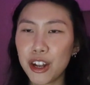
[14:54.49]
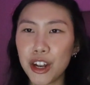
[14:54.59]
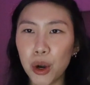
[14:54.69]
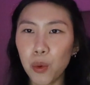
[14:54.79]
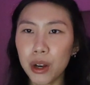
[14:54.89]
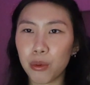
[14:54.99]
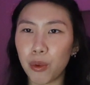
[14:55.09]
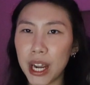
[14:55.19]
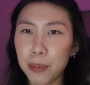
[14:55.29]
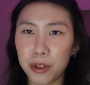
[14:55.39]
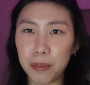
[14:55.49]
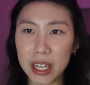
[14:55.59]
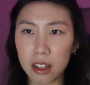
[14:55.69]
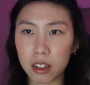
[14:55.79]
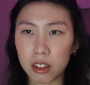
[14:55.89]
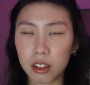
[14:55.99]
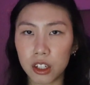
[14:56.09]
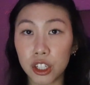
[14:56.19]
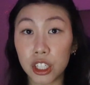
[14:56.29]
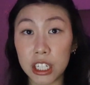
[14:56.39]
No one raped me,
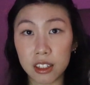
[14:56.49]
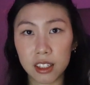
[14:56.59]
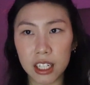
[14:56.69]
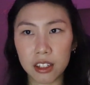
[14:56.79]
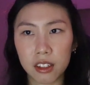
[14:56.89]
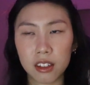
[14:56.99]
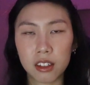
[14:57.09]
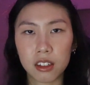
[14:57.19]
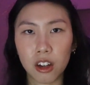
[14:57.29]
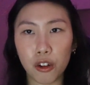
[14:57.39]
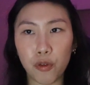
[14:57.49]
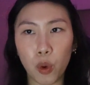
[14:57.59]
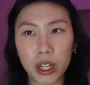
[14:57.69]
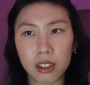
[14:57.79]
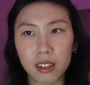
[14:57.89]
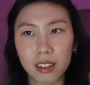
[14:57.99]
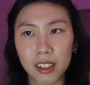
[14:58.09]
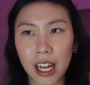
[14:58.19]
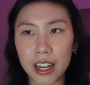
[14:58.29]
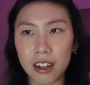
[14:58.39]
she insists, her voice
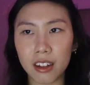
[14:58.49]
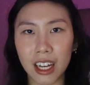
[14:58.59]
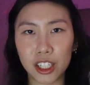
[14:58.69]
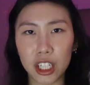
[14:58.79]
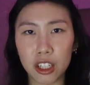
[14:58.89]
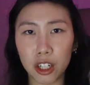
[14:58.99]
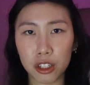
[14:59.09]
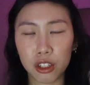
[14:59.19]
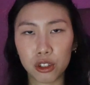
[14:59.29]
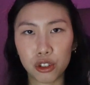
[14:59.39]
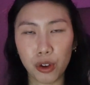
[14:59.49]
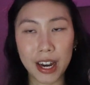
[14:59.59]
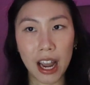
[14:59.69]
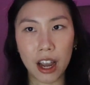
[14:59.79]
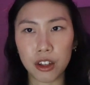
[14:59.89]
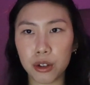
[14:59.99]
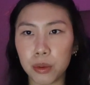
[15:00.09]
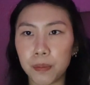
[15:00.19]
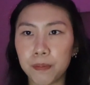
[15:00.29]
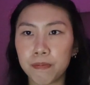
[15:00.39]
steady as she looks straight at you.
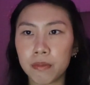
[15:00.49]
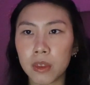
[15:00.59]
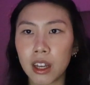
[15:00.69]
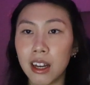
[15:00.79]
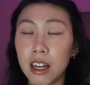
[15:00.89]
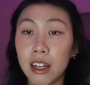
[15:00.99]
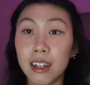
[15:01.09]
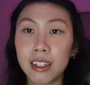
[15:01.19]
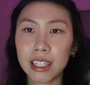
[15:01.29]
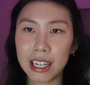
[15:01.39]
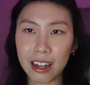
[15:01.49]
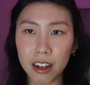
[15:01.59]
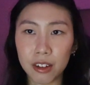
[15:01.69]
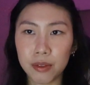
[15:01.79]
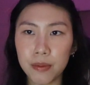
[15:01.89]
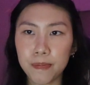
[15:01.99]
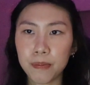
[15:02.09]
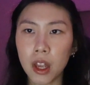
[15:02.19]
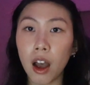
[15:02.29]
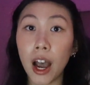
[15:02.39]
Tina,
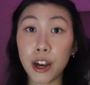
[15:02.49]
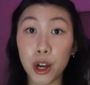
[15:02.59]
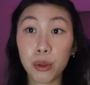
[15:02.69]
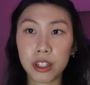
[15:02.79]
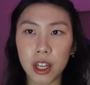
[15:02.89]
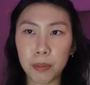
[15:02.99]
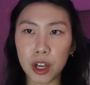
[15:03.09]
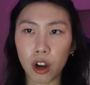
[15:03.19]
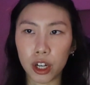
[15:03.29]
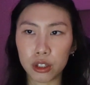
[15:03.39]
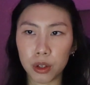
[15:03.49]
I know this can be hard